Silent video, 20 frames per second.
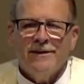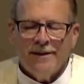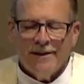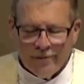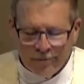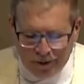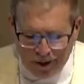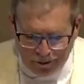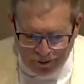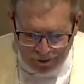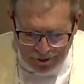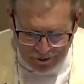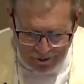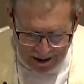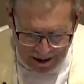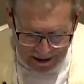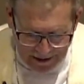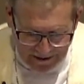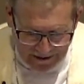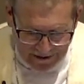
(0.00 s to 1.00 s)
and we were
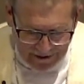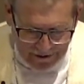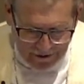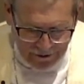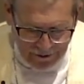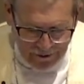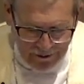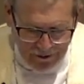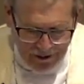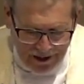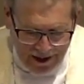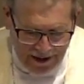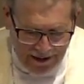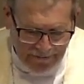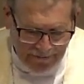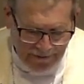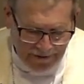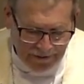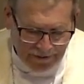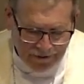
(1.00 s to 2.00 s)
raised to new
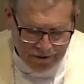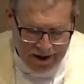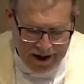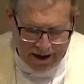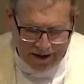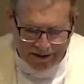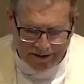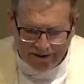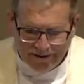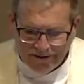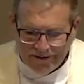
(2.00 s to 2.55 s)
life in Christ.